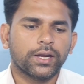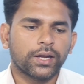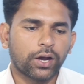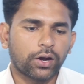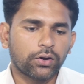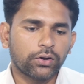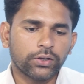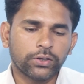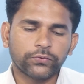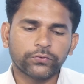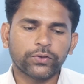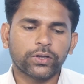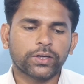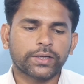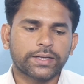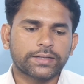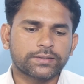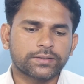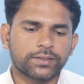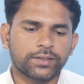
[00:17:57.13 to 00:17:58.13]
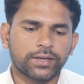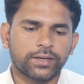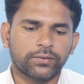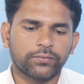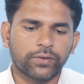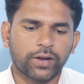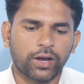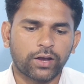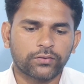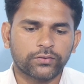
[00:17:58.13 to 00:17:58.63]
Now if you are
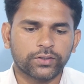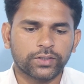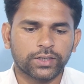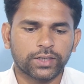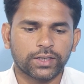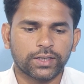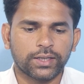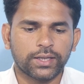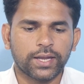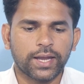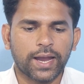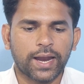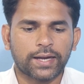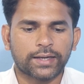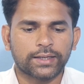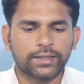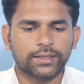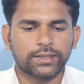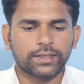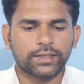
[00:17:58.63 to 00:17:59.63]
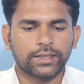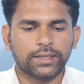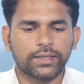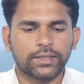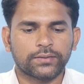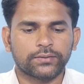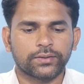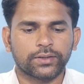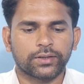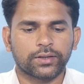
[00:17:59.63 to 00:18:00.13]
considering velocity at
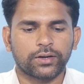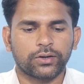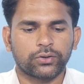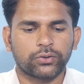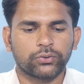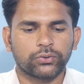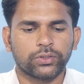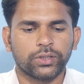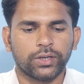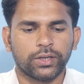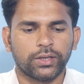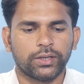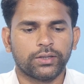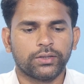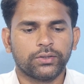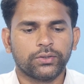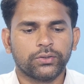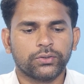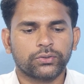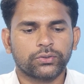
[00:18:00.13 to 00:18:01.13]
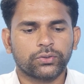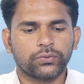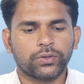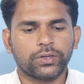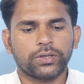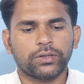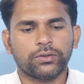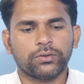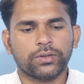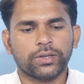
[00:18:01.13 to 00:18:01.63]
t is equal to 3, so
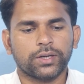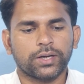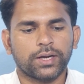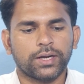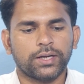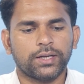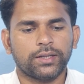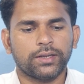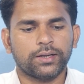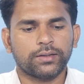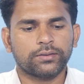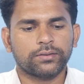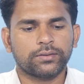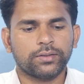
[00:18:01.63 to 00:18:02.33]
what you can write here,